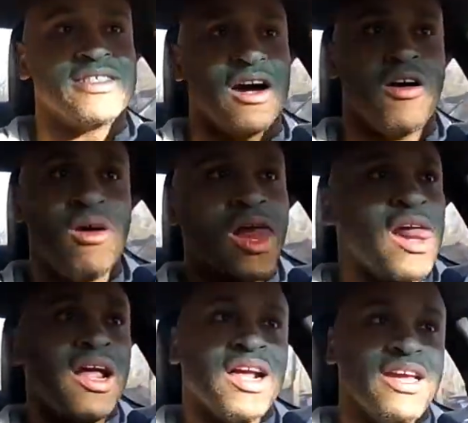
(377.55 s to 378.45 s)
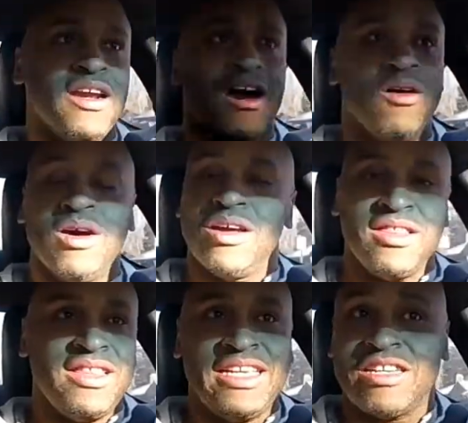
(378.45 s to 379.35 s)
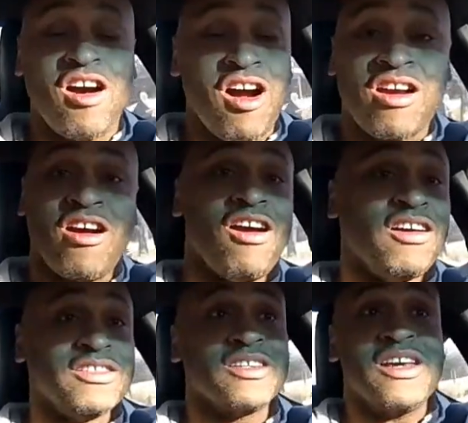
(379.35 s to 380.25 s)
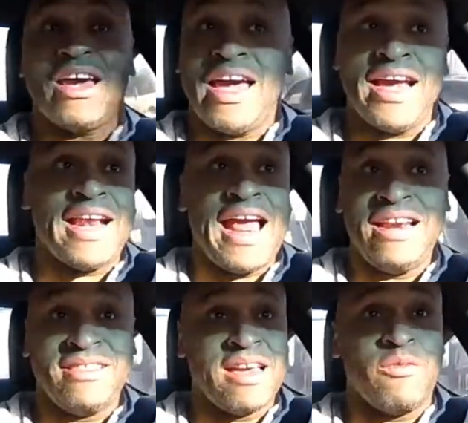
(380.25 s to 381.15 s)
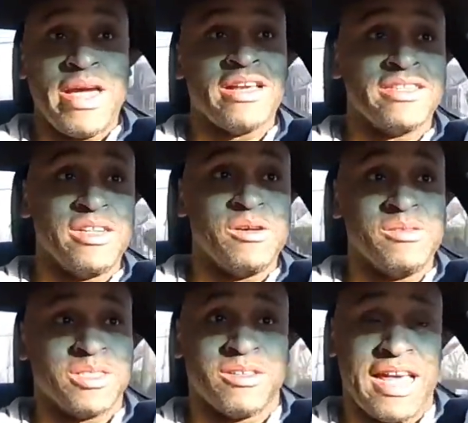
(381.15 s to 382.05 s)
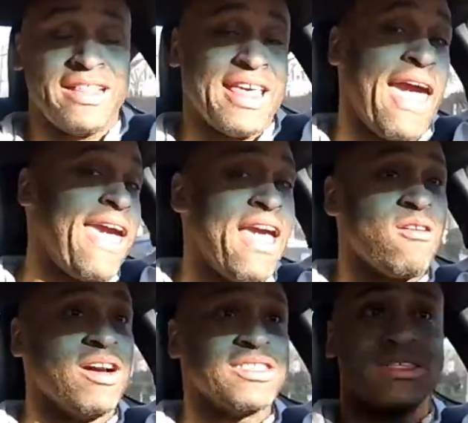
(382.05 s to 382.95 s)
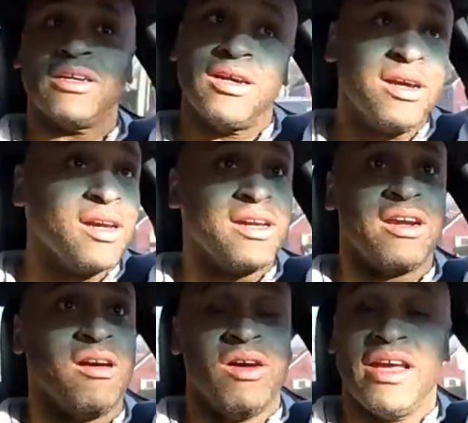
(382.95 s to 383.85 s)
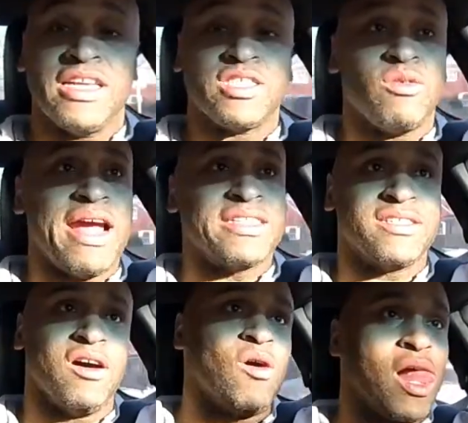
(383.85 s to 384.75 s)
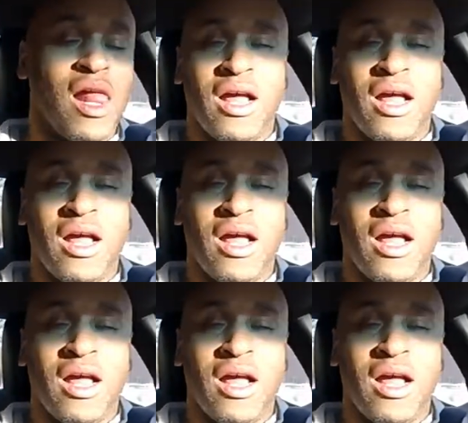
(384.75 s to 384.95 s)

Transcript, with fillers: So, you know, these are our cars and anything we can do so that they hear us you know, is great. So